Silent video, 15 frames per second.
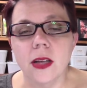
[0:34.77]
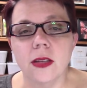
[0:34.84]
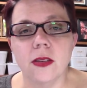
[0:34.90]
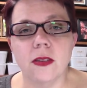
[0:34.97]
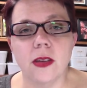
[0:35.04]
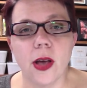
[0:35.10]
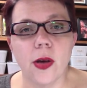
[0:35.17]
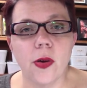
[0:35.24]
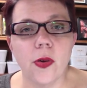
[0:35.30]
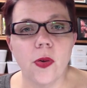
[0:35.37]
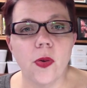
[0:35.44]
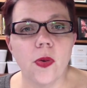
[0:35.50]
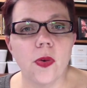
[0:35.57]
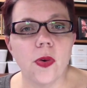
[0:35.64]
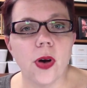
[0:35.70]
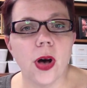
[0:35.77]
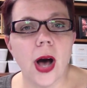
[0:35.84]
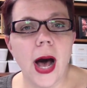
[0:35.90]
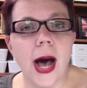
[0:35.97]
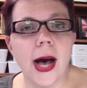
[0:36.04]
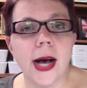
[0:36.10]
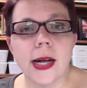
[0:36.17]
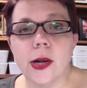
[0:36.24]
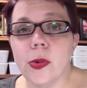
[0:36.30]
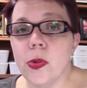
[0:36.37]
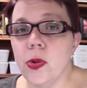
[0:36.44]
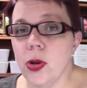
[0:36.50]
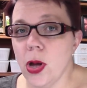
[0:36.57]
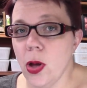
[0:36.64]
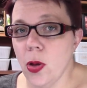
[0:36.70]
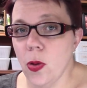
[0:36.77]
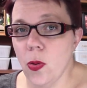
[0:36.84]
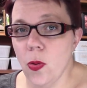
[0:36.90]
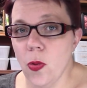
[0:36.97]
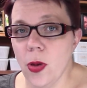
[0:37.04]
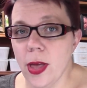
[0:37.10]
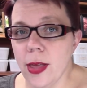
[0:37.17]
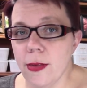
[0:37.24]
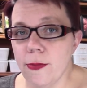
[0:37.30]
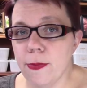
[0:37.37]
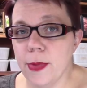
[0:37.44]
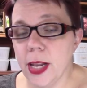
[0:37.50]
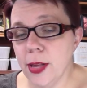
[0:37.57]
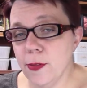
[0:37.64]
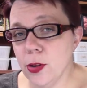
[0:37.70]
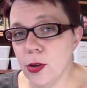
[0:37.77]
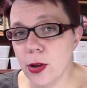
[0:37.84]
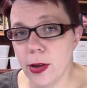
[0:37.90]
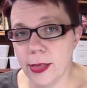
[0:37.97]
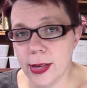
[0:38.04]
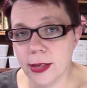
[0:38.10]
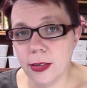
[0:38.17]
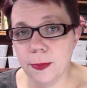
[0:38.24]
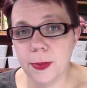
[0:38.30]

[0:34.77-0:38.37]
So I don't know if many of you know this,